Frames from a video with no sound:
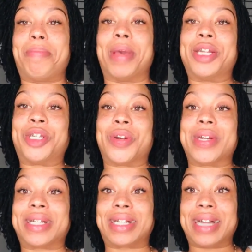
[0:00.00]
make sure
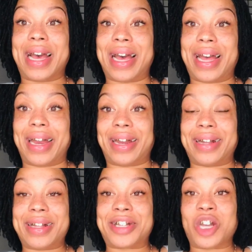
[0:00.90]
it's done
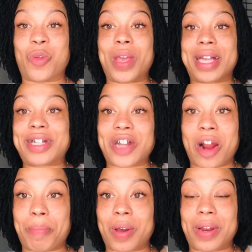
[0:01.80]
so we can
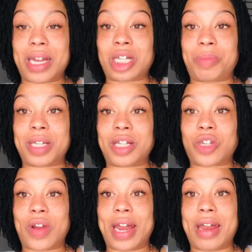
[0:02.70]
start building this business
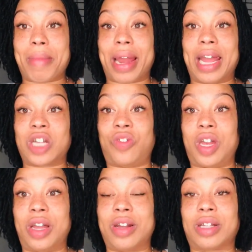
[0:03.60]
credit. In my next
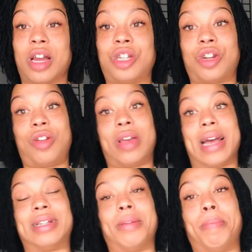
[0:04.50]
videos, I'll show you
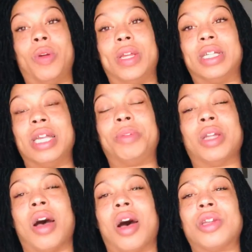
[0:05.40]
guys some beauty tips,
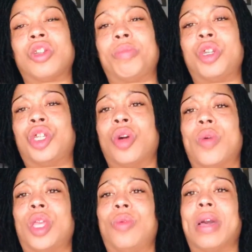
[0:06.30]
and I'll also be
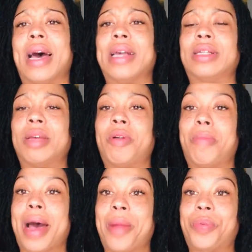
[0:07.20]
showing you guys some of
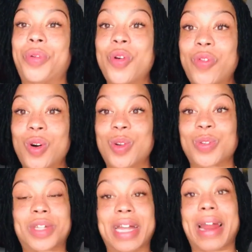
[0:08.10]
my
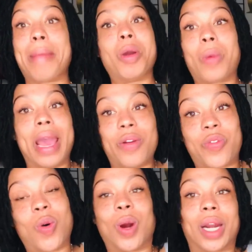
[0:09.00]
approvals that I've been waiting
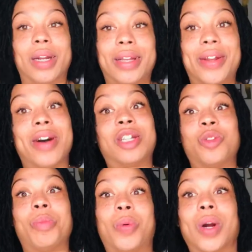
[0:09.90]
for, you know,
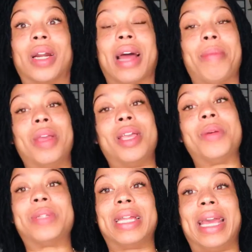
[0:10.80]
to report. I've been
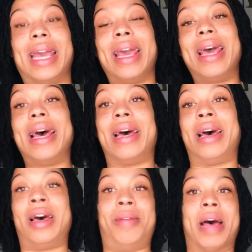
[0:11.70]
using it.
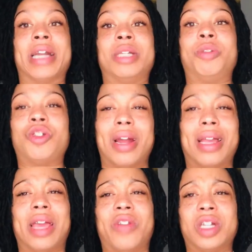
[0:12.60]
I just been trying
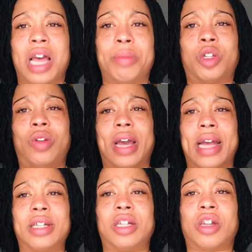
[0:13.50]
to give it time so you
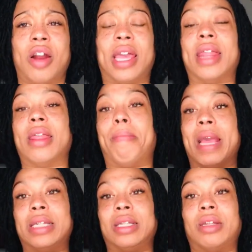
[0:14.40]
guys can start getting the
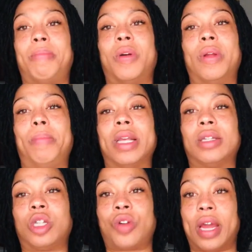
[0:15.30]
basics of building
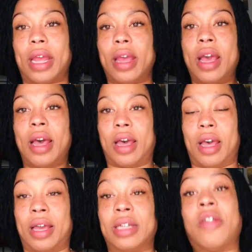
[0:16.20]
business credit,
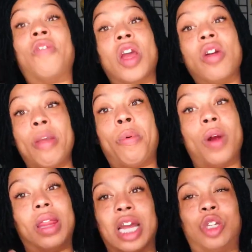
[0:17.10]
because it's very
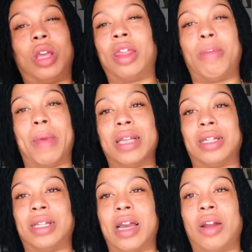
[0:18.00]
important that you get the
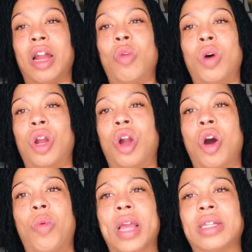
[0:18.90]
basics down. I don't want to
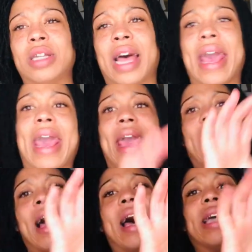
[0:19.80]
go into like, hey
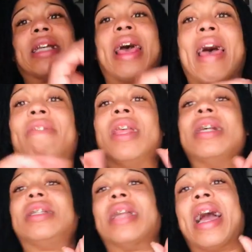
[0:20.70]
guys, I have
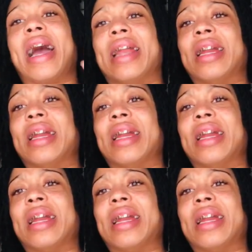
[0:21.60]
this and I got